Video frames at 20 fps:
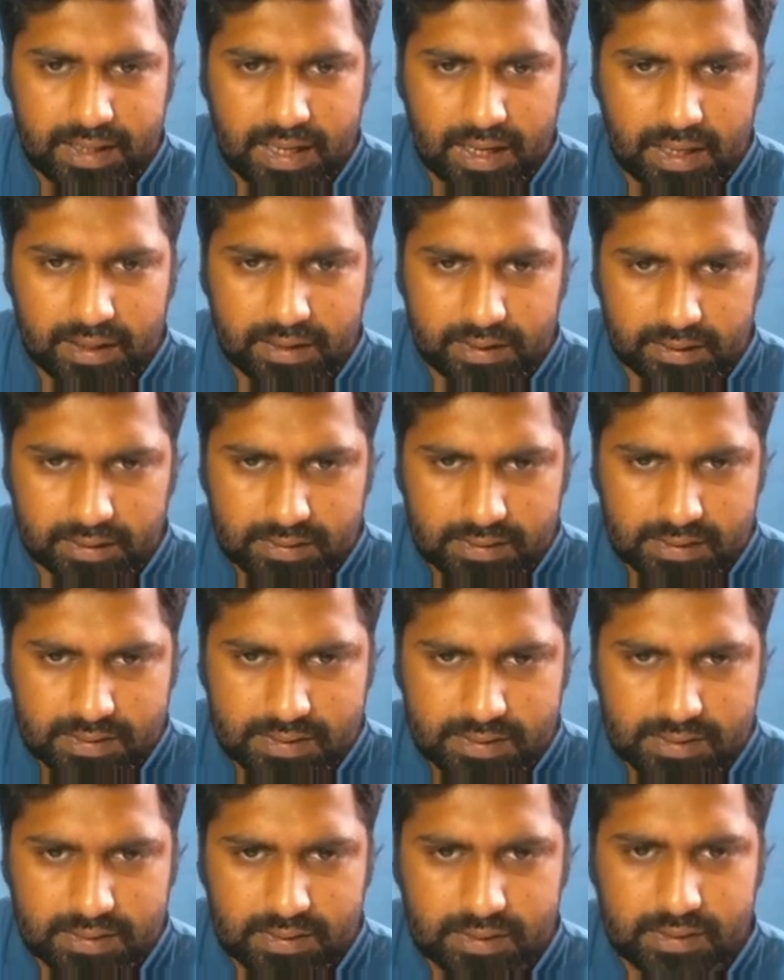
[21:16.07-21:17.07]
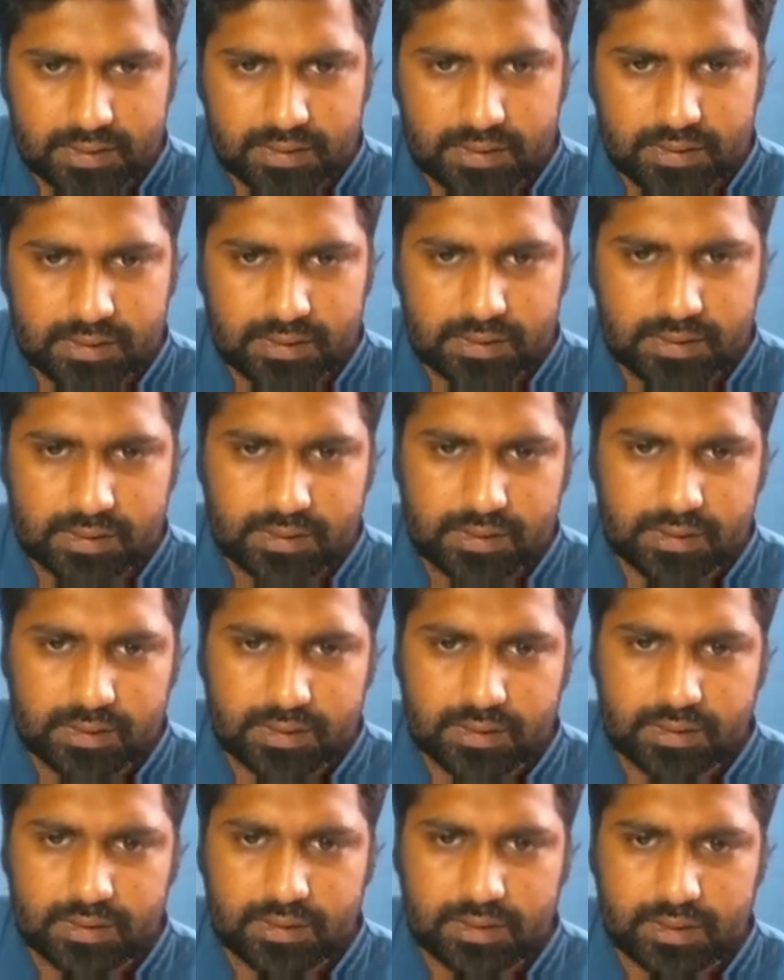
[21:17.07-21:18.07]
tan x,
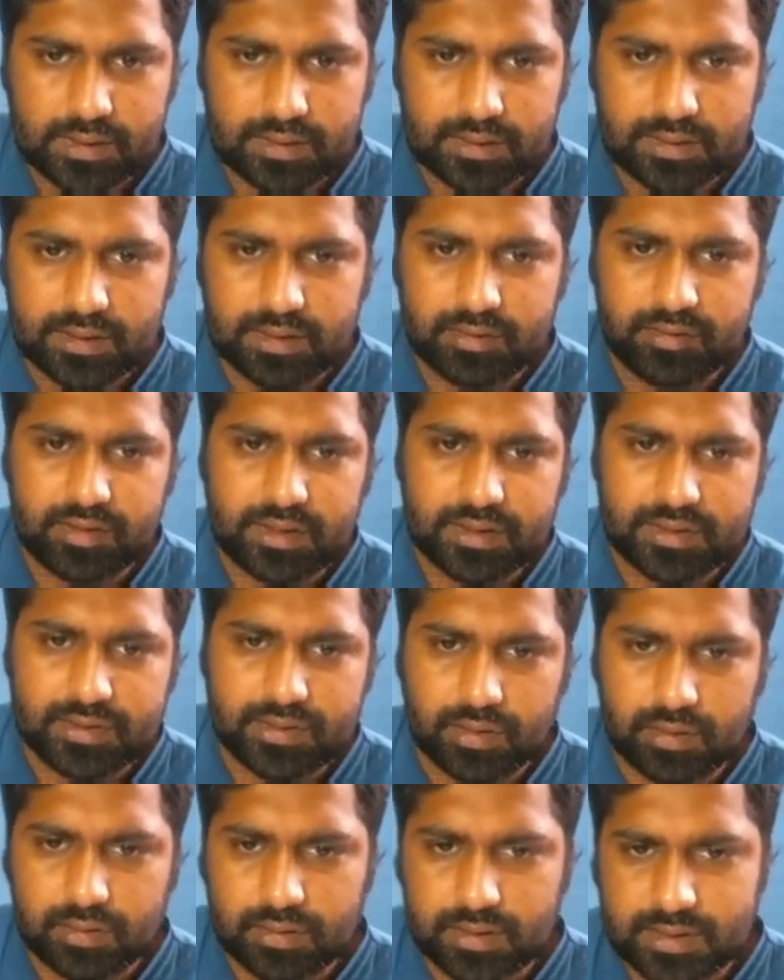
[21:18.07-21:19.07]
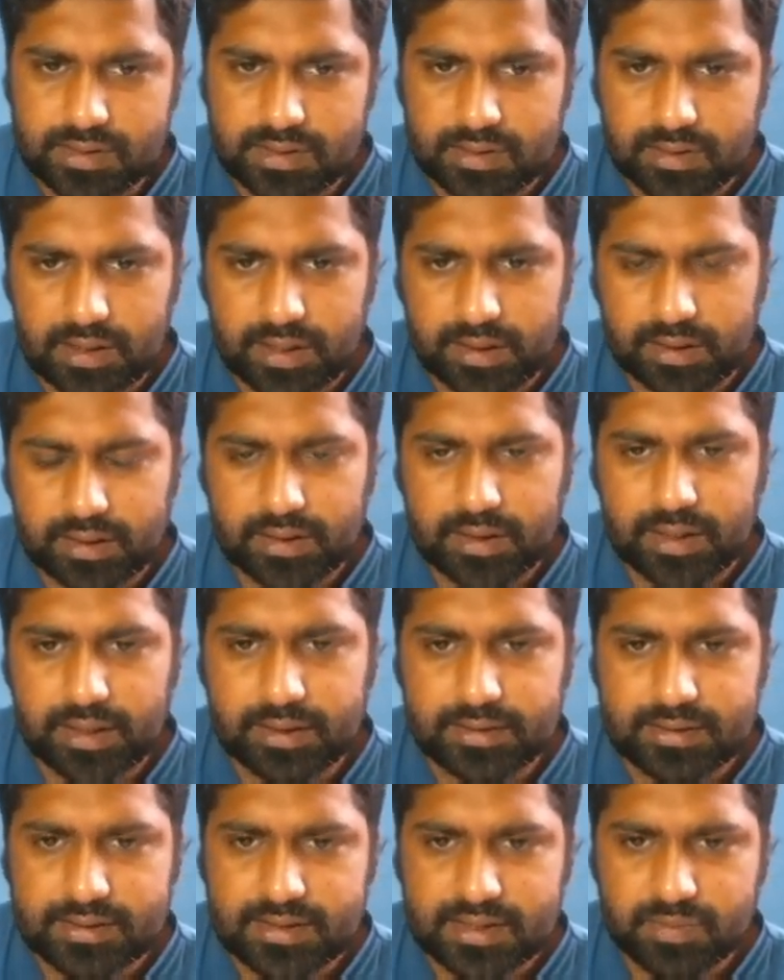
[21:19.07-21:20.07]
I think we can solve this. I can
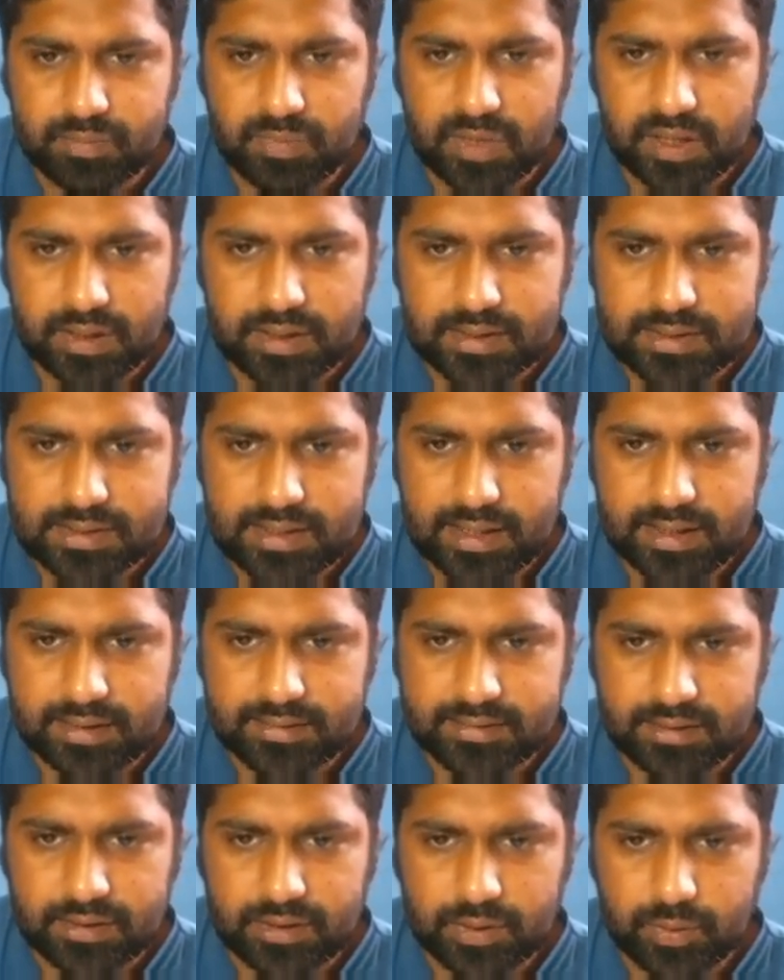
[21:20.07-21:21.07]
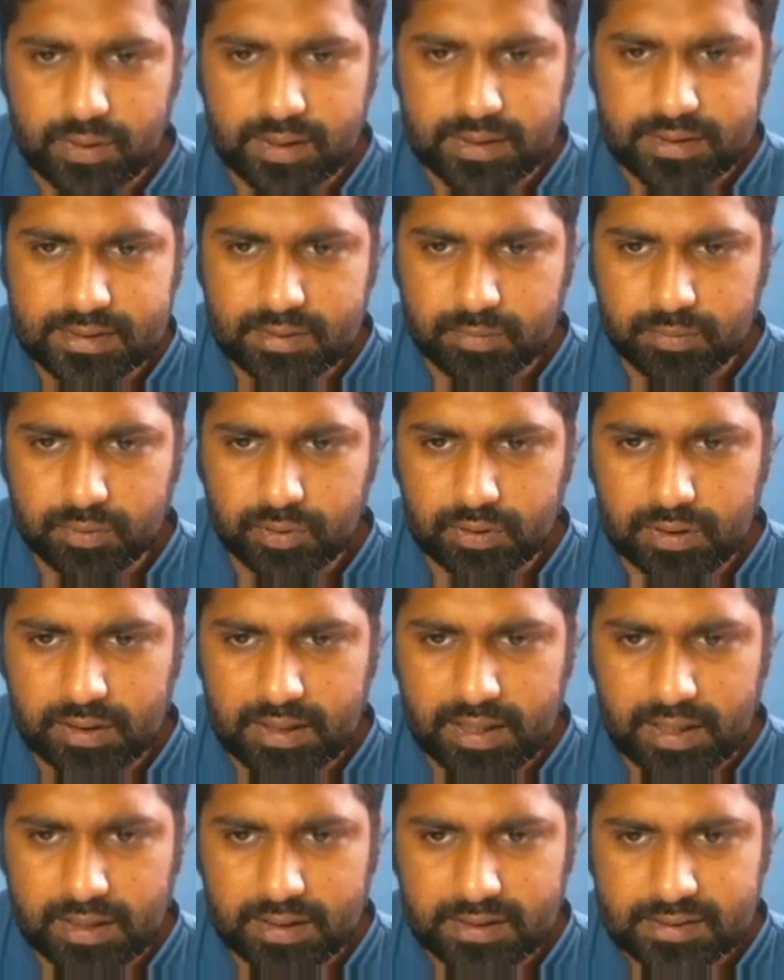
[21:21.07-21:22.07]
write this as minus x into x upon
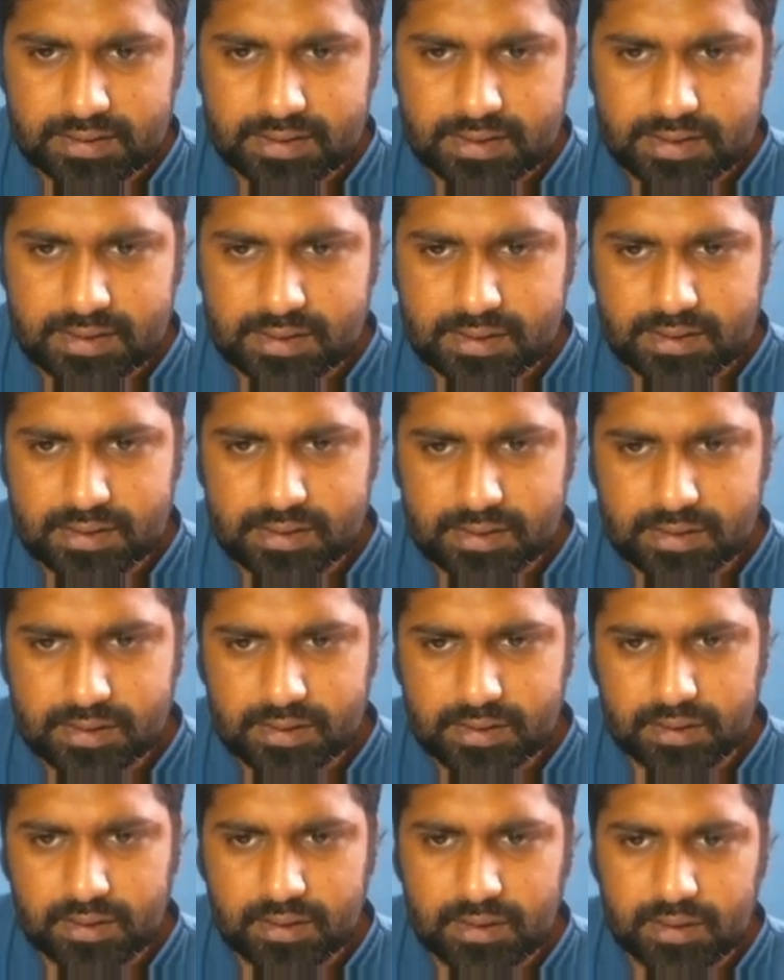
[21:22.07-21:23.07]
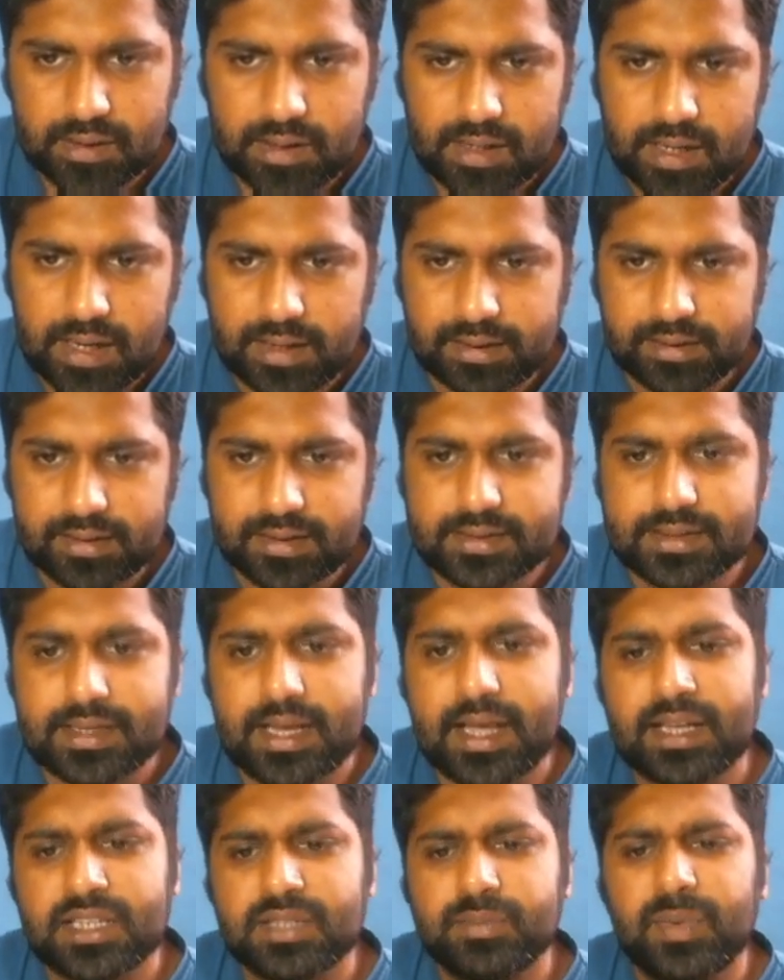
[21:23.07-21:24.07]
tan x, and this
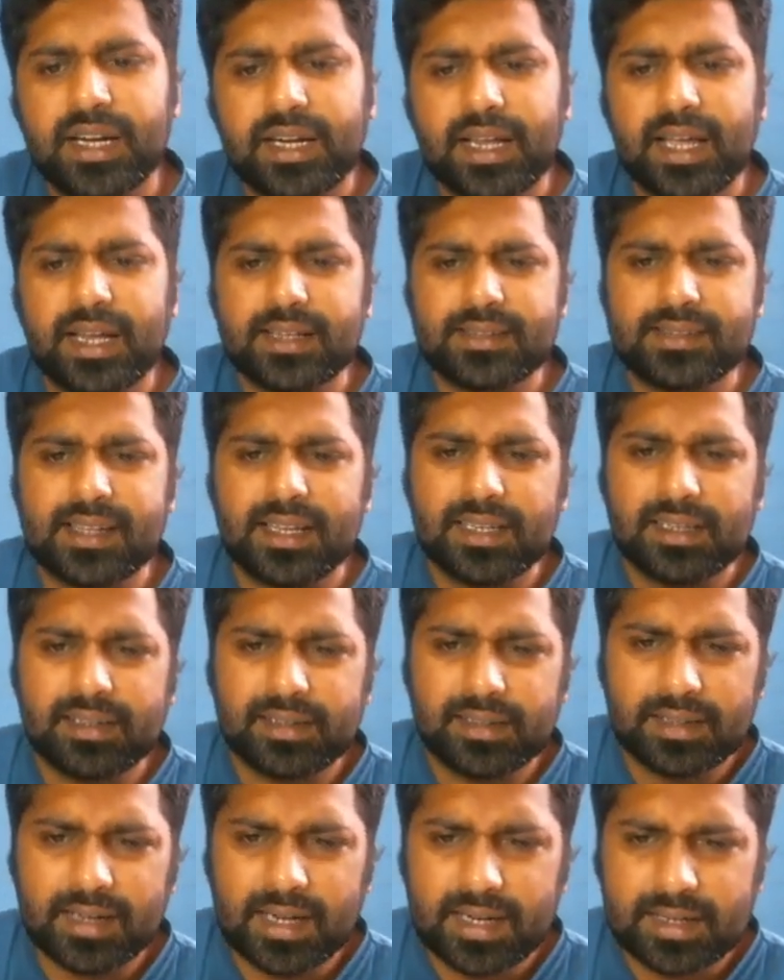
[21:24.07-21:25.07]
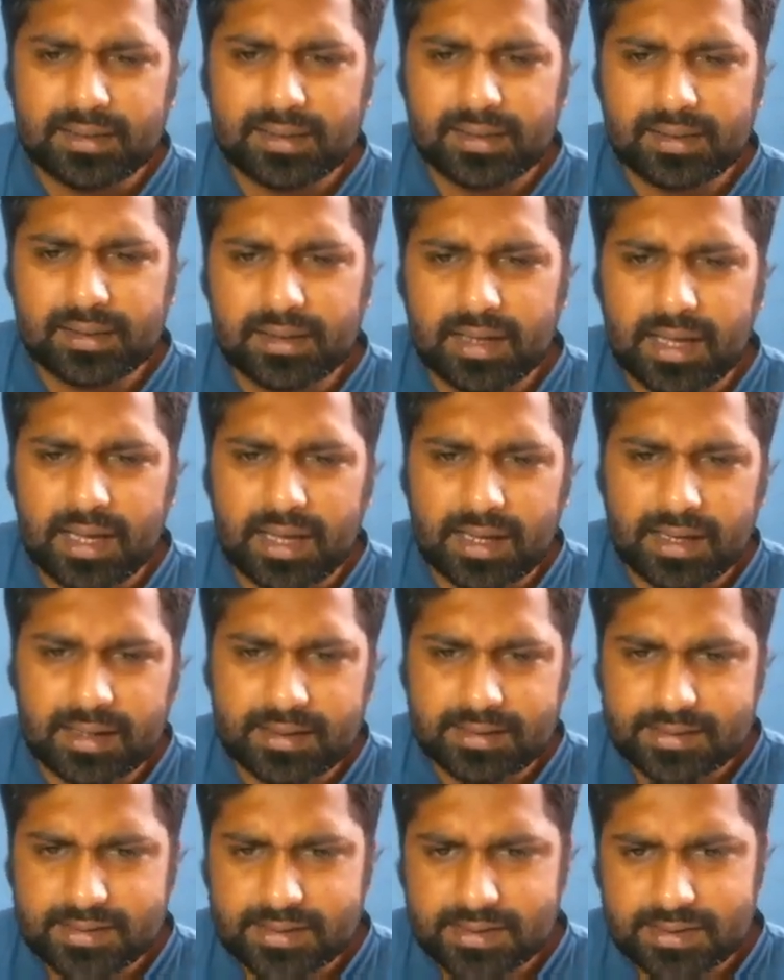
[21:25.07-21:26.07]
x by tan x I can rewrite it
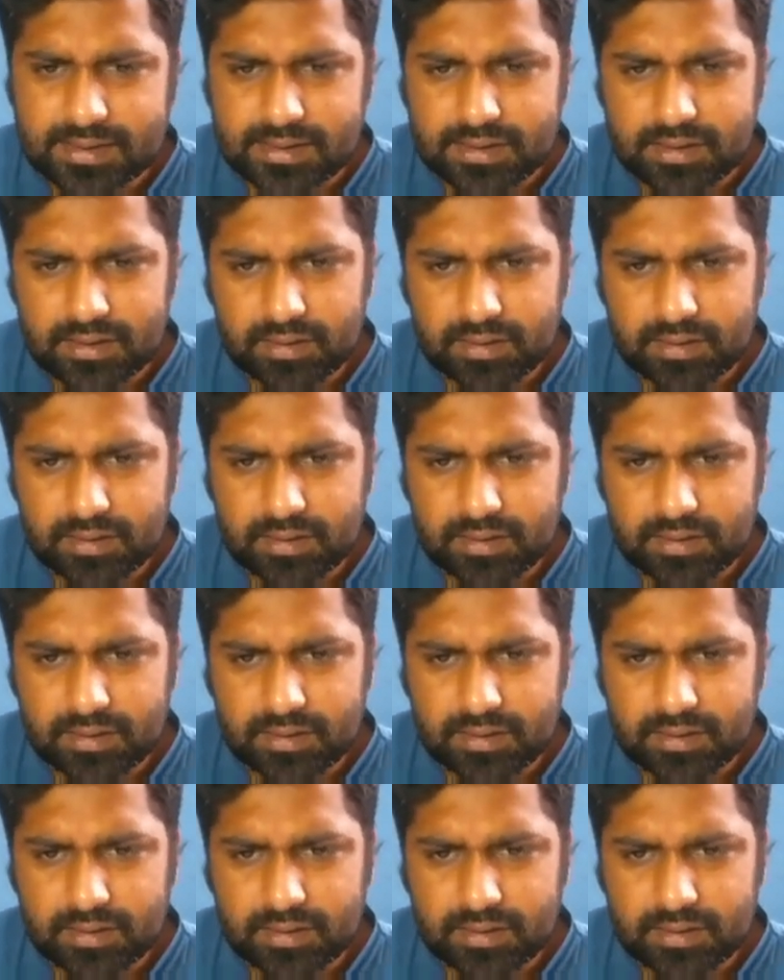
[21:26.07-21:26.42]
as